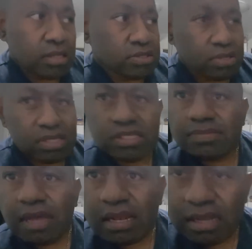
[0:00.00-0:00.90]
So this is
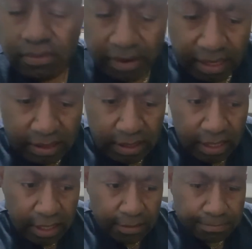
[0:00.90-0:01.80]
my little rant,
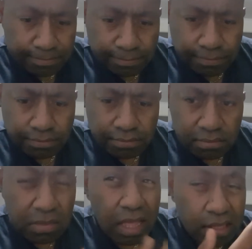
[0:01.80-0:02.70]
and um,
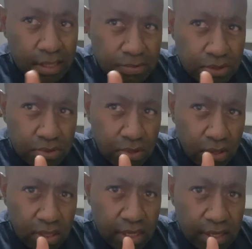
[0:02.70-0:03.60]
it gives you
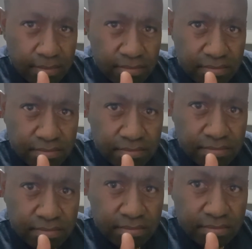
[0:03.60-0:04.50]
um,
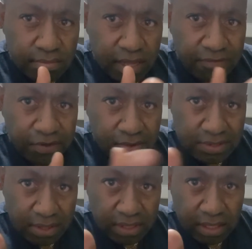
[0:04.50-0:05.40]
my
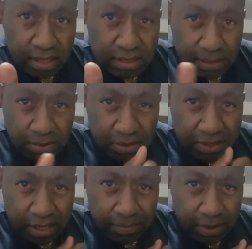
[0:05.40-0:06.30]
viewers out there something to
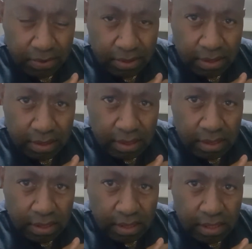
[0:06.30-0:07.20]
think about.
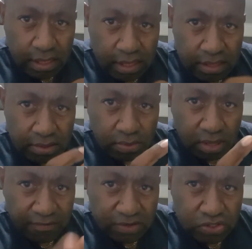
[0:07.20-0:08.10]
Uh,
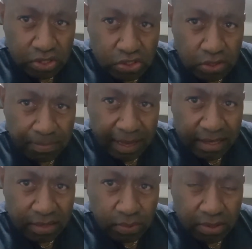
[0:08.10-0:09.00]
whatever church you're
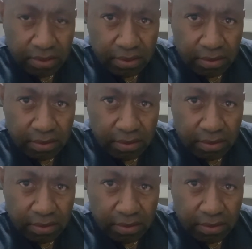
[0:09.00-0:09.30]
planted with,